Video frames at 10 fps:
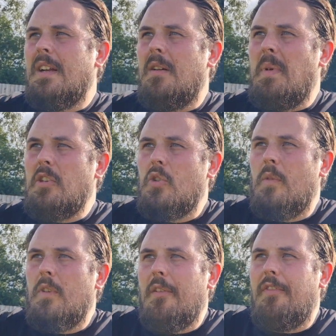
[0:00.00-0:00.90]
uh, make sure
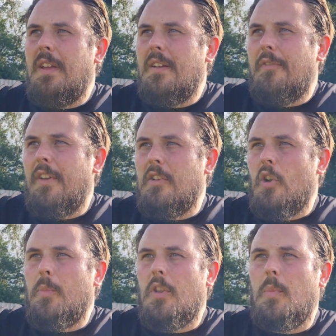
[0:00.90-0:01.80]
we've got a fit a fit
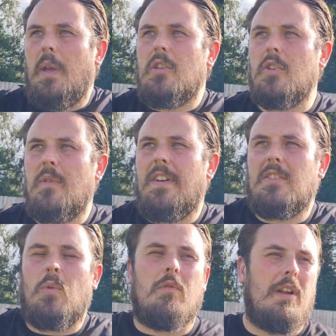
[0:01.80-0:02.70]
group on the pitch because we've had
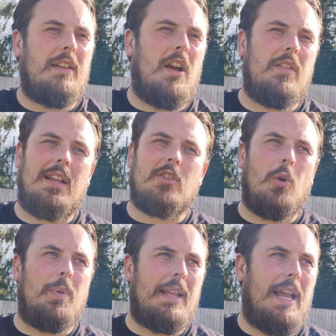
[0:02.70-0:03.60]
to work really hard the last
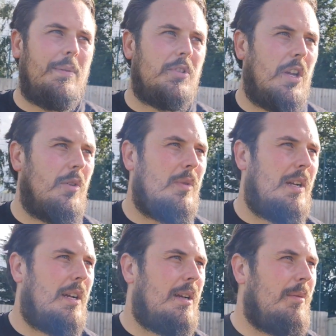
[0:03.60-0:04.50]
couple of games. So
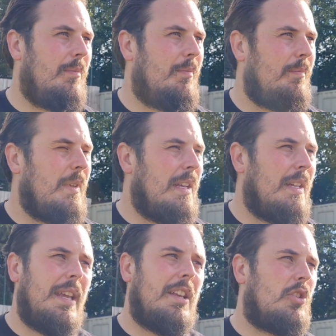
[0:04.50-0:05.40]
um,
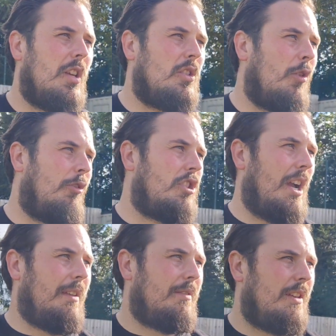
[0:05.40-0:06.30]
yeah, it's, it's tough for
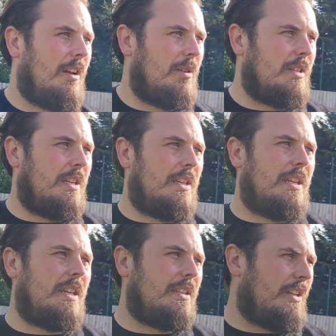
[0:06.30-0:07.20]
Chan. You know, he,
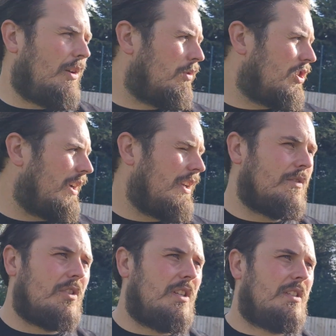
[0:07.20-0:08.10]
he, you know what Chan
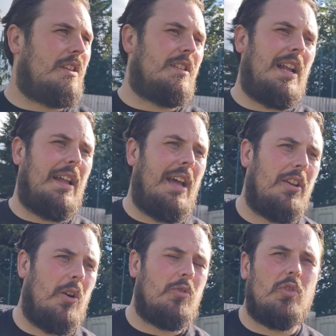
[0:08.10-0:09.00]
gives us. He's, he's an out-and-out
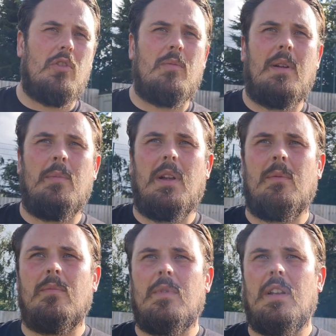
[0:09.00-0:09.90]
-out goal scorer, and, and,
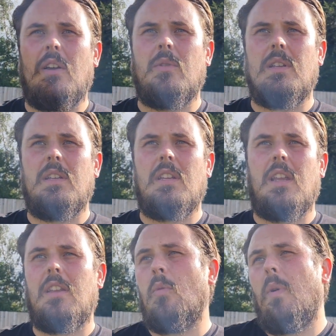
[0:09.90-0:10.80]
and you know you,
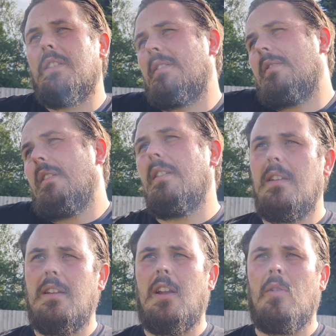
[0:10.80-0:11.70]
you always
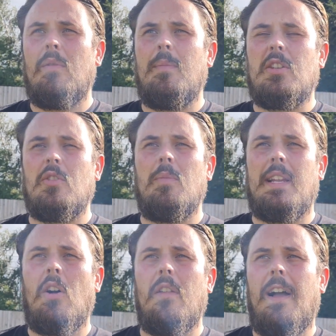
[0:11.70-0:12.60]
you know miss
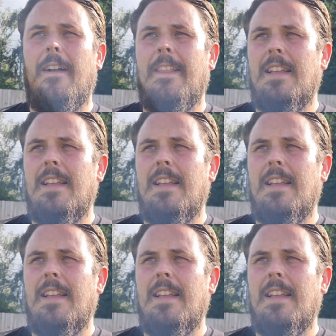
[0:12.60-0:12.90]
somebody like that.